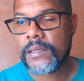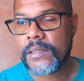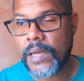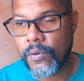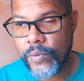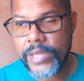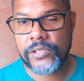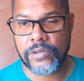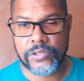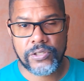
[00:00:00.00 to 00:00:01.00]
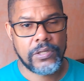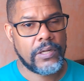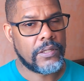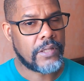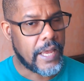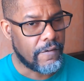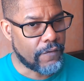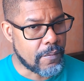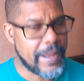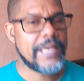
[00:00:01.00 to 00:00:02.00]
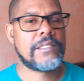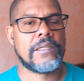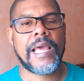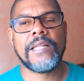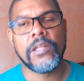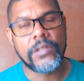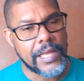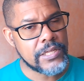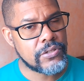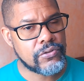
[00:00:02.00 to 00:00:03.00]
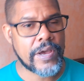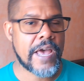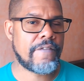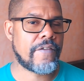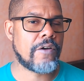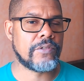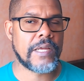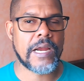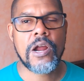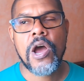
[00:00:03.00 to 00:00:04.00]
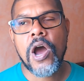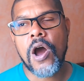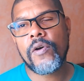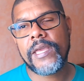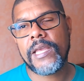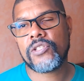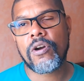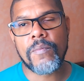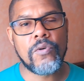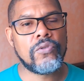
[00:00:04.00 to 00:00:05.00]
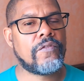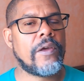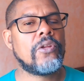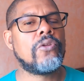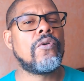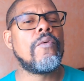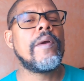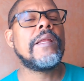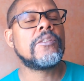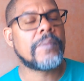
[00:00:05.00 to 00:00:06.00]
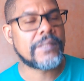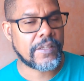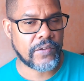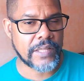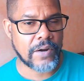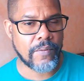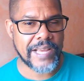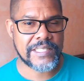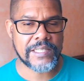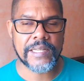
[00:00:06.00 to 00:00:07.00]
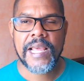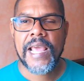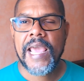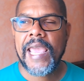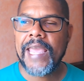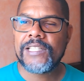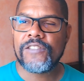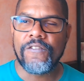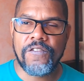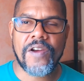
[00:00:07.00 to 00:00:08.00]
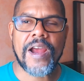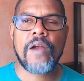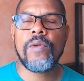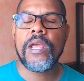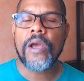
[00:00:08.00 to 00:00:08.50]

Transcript: research, the information, and the things that you have out there, how kids are motivated to go in a specific direction, it's very